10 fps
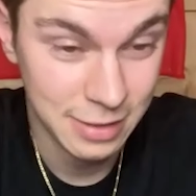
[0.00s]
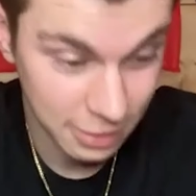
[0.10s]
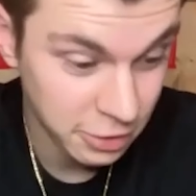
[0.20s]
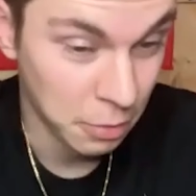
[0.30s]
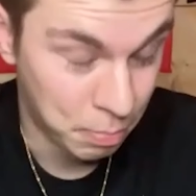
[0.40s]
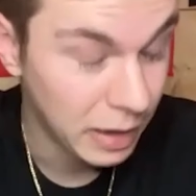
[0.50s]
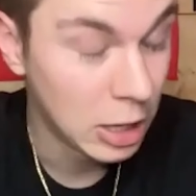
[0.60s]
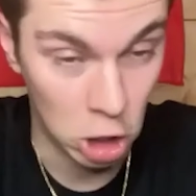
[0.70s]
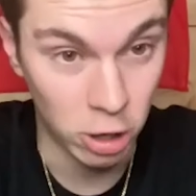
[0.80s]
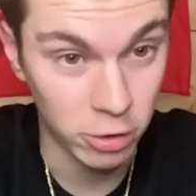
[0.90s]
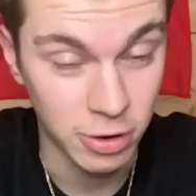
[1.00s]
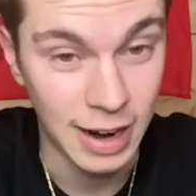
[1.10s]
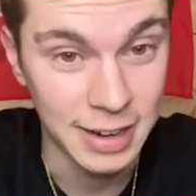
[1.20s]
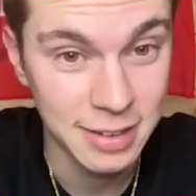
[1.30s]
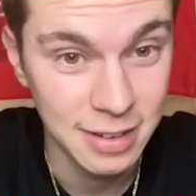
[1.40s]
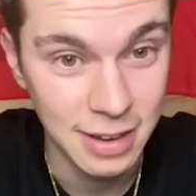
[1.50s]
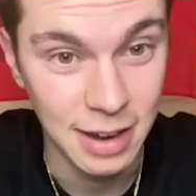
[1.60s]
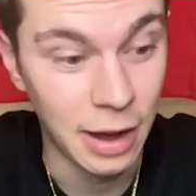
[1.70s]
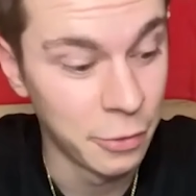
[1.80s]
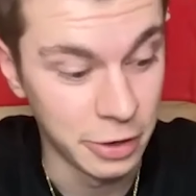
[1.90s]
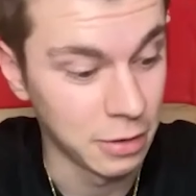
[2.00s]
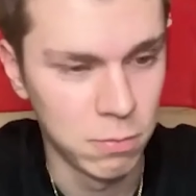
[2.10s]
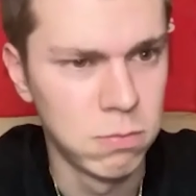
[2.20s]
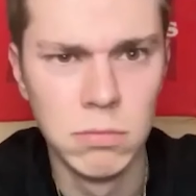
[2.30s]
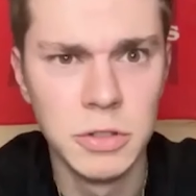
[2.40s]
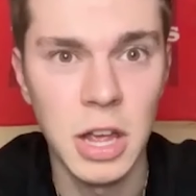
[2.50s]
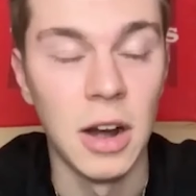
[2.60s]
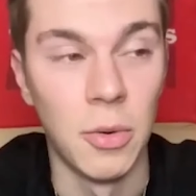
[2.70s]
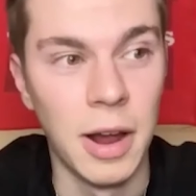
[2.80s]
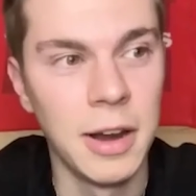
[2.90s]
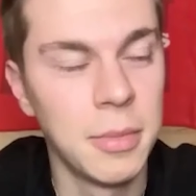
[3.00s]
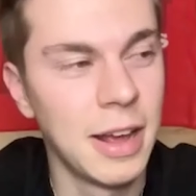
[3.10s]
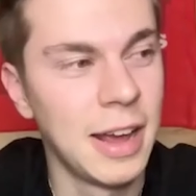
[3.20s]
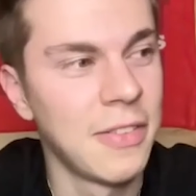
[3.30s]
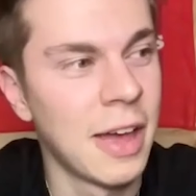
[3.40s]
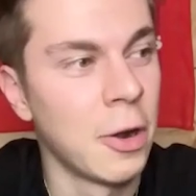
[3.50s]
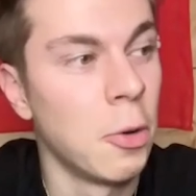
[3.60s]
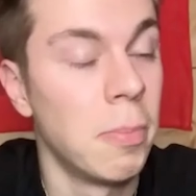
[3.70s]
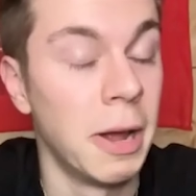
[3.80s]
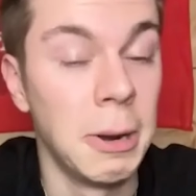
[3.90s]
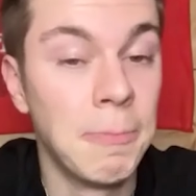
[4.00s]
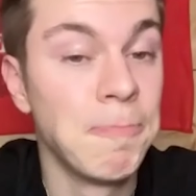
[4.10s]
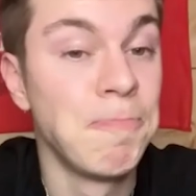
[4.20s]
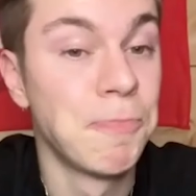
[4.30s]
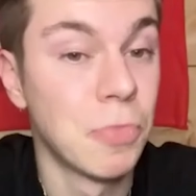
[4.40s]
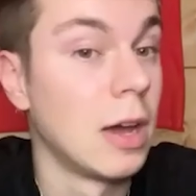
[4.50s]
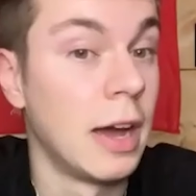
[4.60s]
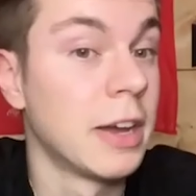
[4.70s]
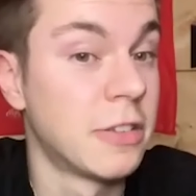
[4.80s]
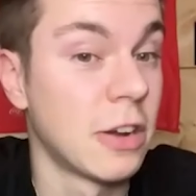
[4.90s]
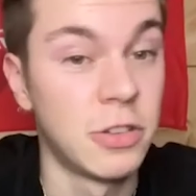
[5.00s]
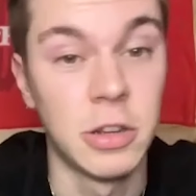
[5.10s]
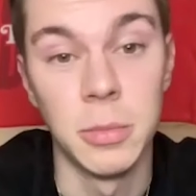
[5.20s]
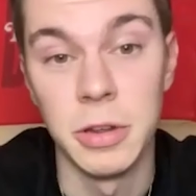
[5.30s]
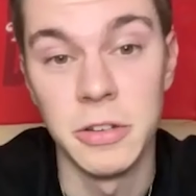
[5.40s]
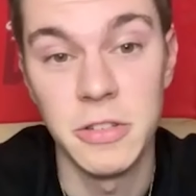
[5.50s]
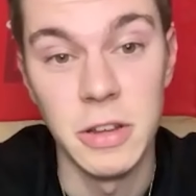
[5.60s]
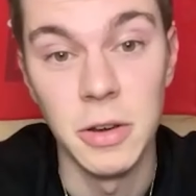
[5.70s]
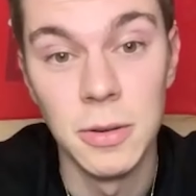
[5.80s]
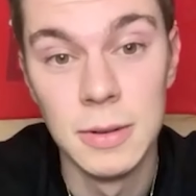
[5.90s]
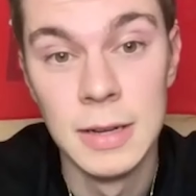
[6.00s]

before. Actually, we a came big on contract, and, yeah. and I was like, it's kind of random to hand that out, but I think it's actually going to be a steal.